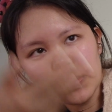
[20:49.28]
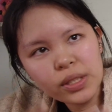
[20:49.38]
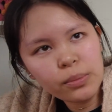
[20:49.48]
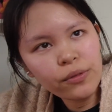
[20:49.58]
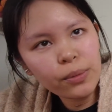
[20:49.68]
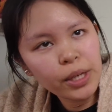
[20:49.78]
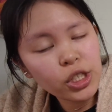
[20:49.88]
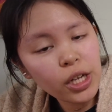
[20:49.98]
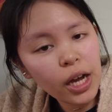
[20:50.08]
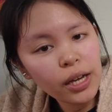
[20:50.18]
with some
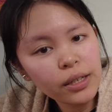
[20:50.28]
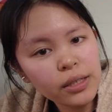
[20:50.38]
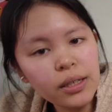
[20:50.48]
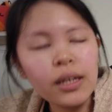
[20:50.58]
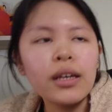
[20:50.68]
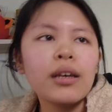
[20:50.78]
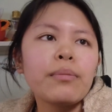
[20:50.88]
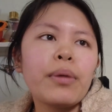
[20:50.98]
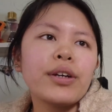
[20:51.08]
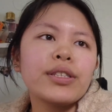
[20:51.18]
information hide.
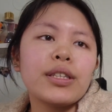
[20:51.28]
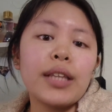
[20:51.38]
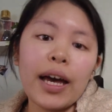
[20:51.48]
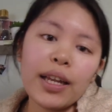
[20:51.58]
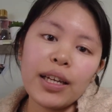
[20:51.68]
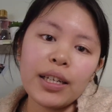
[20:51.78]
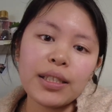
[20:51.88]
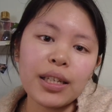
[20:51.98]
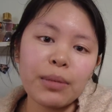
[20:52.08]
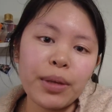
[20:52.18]
But that is
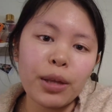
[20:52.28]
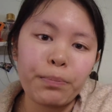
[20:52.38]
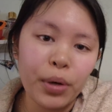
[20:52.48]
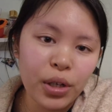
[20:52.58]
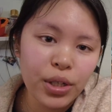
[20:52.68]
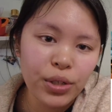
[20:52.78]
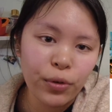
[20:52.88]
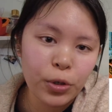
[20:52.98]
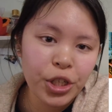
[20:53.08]
gonna be the bookings for